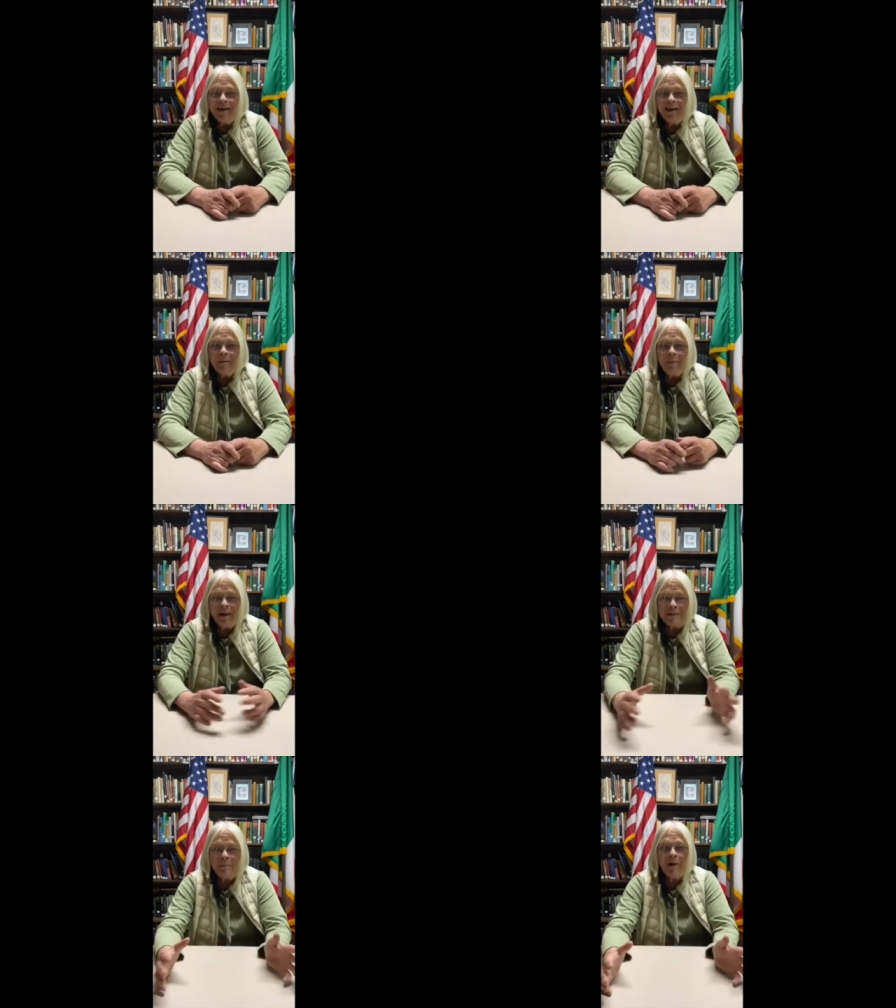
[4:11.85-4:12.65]
and
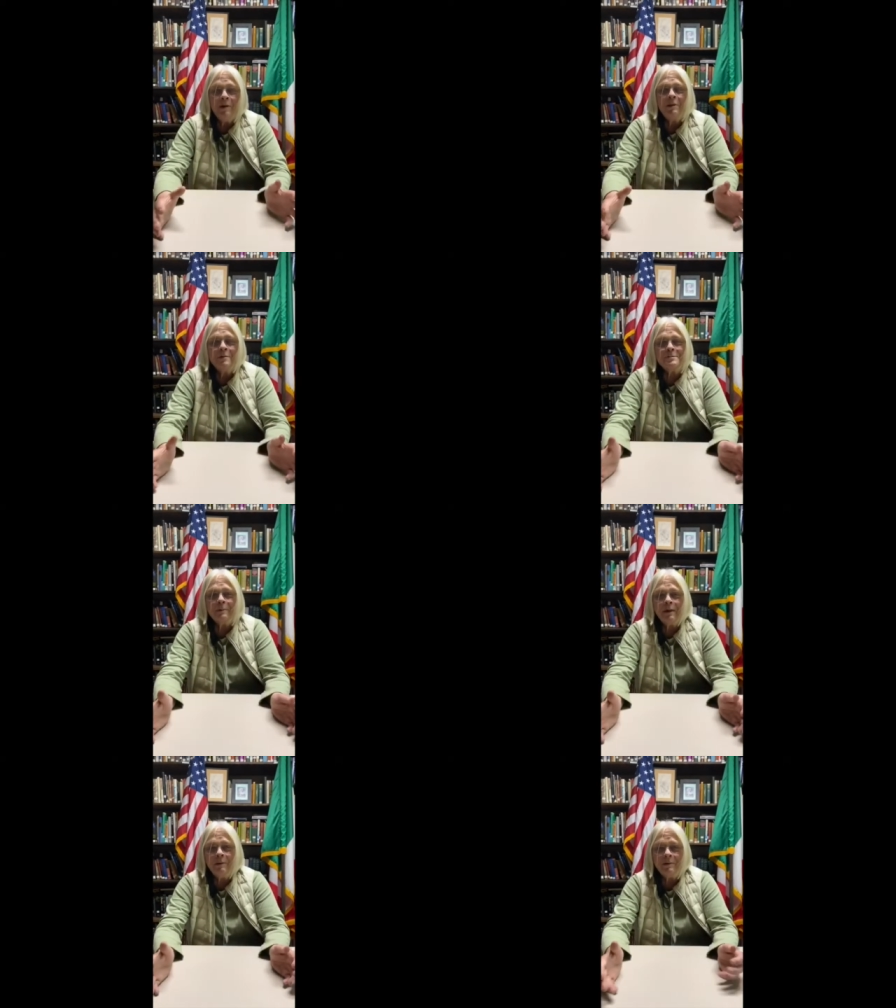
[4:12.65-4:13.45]
past bungalows where
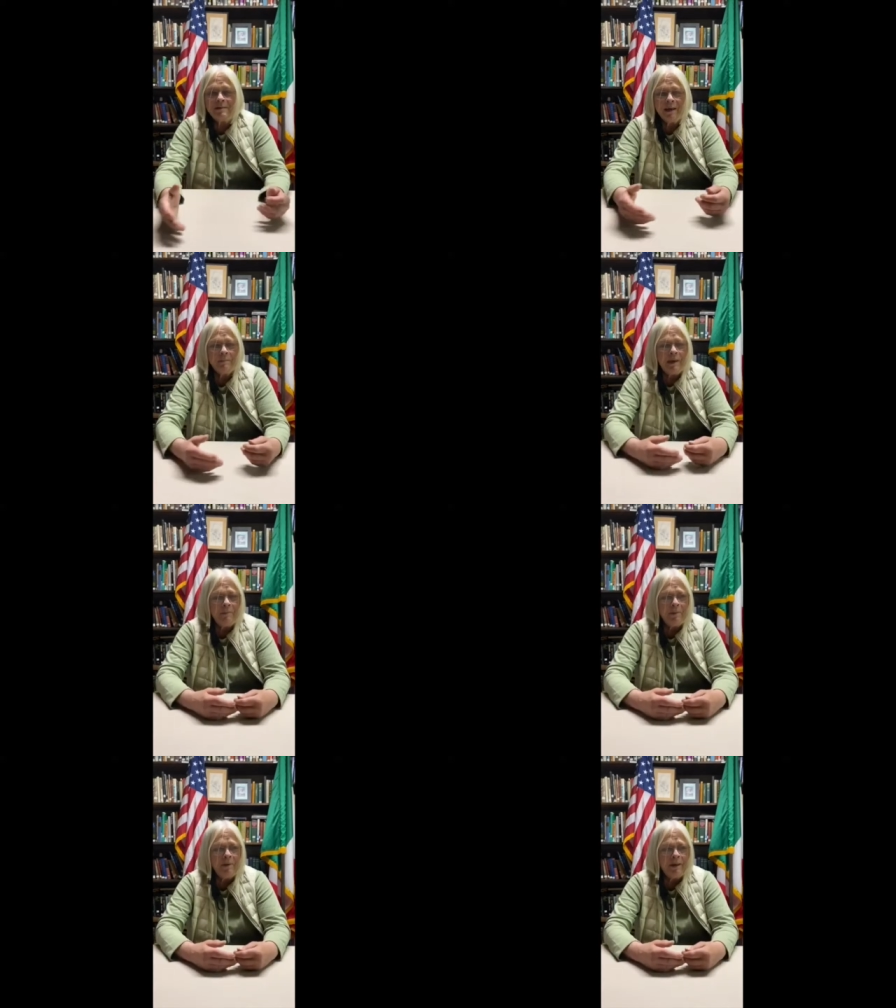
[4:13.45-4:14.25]
he would take
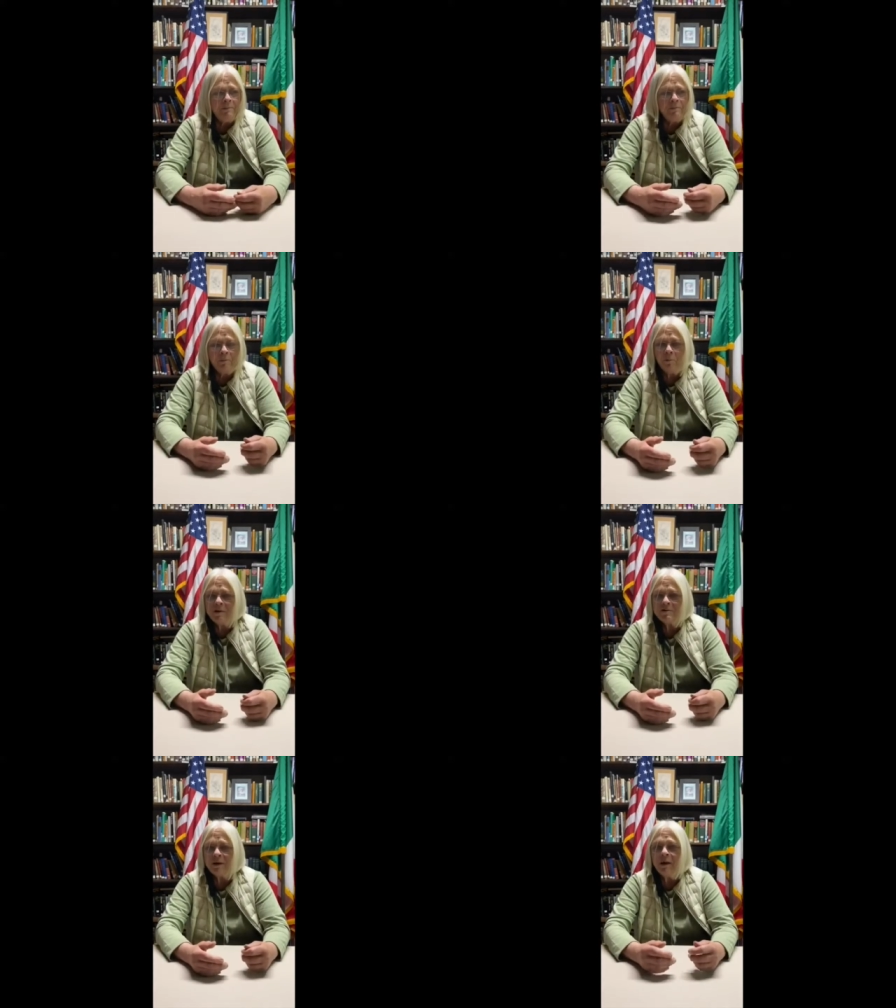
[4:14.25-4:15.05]
people in from
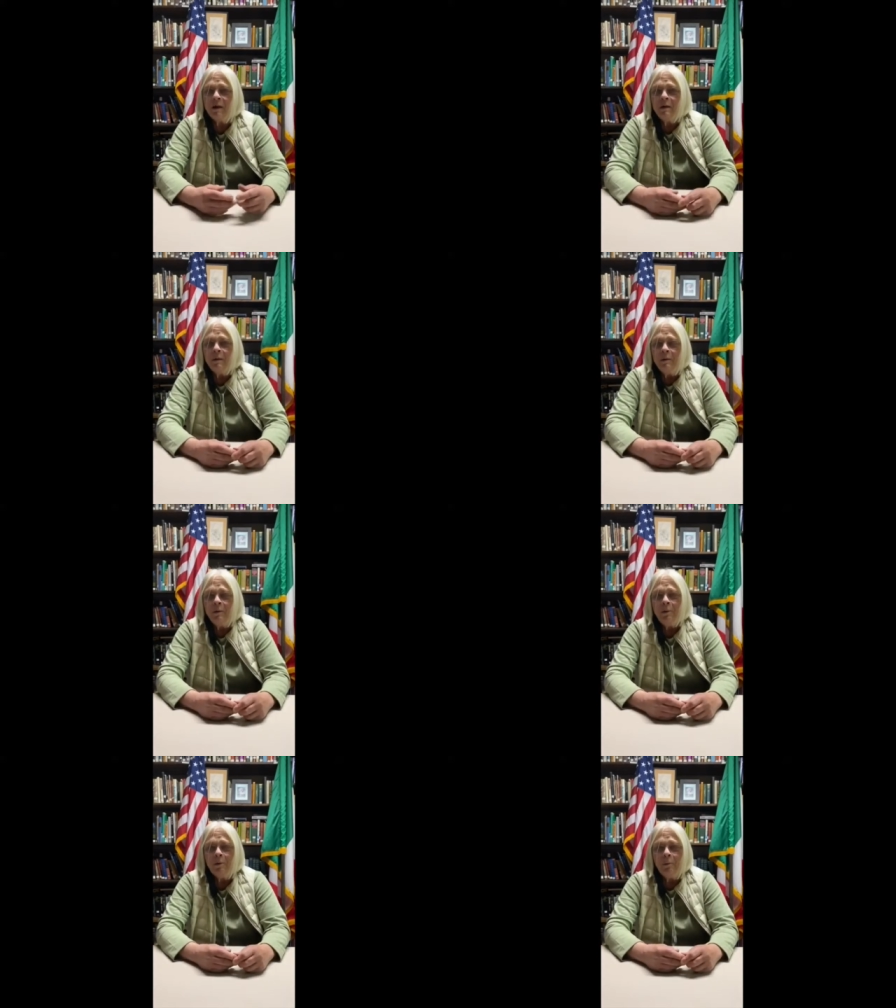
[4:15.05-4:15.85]
Russia
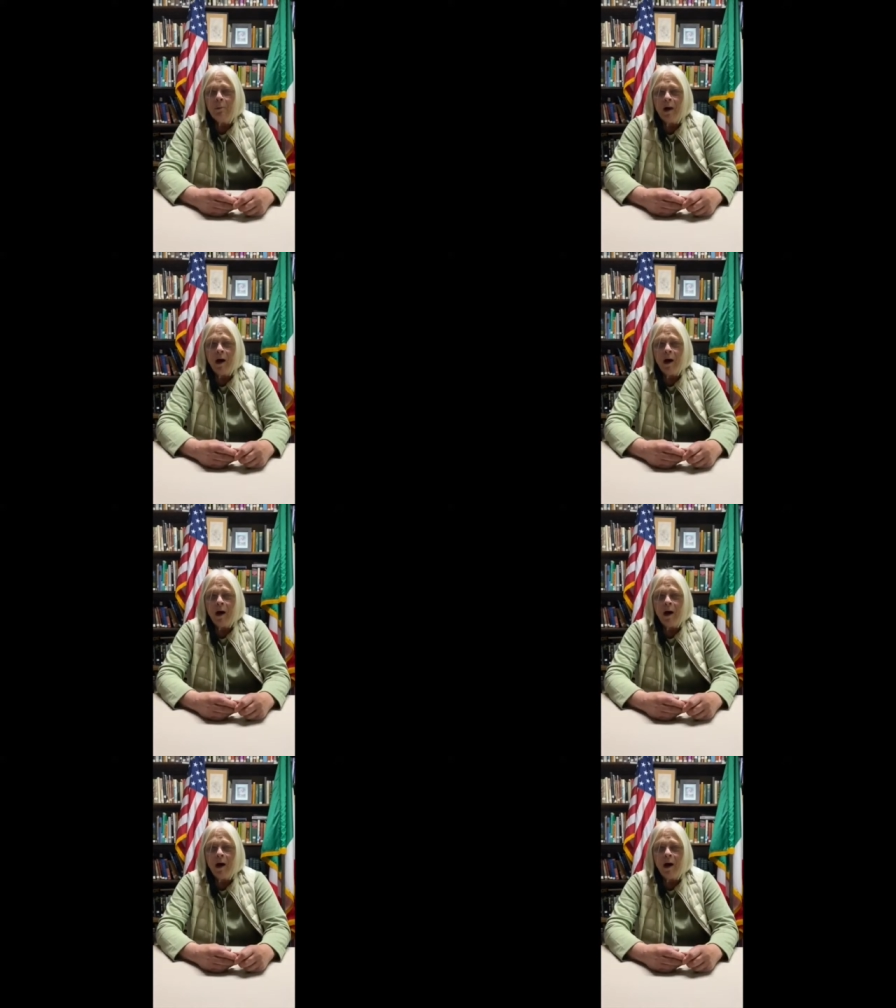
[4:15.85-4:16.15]
who